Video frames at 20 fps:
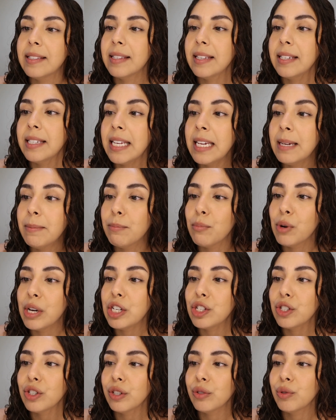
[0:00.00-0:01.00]
It's the Deep
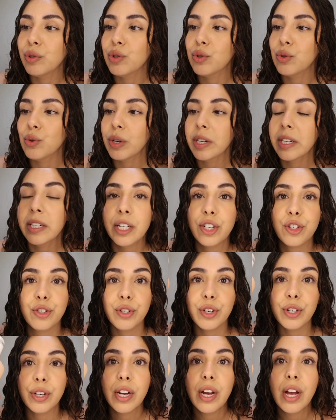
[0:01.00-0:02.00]
Moisture and Restore
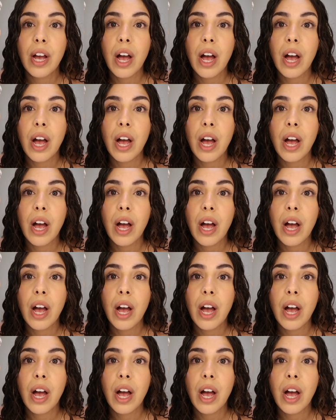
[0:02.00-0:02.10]
Conditioner.